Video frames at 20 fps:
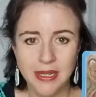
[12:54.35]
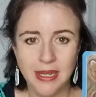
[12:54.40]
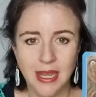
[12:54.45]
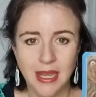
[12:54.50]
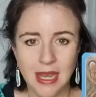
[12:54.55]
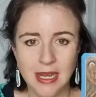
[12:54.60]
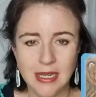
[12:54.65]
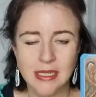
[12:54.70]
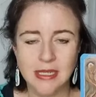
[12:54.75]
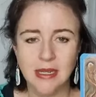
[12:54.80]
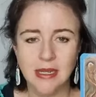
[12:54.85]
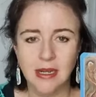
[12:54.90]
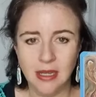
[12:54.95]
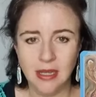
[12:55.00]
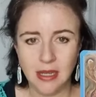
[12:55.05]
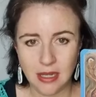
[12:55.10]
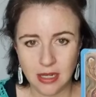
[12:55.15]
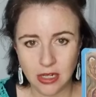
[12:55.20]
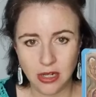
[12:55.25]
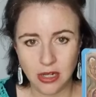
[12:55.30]
as the
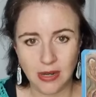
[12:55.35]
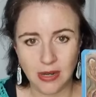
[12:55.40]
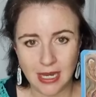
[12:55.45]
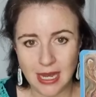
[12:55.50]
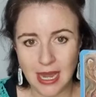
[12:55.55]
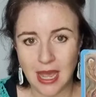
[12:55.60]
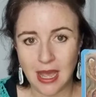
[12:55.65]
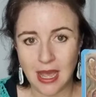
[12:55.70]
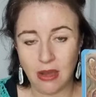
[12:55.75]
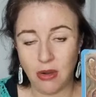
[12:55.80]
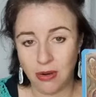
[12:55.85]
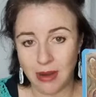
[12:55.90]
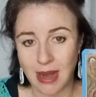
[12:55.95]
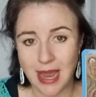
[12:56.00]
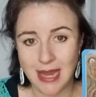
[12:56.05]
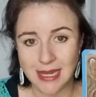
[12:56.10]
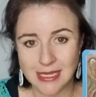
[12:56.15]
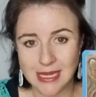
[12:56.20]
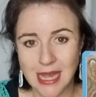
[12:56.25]
leader in our, or as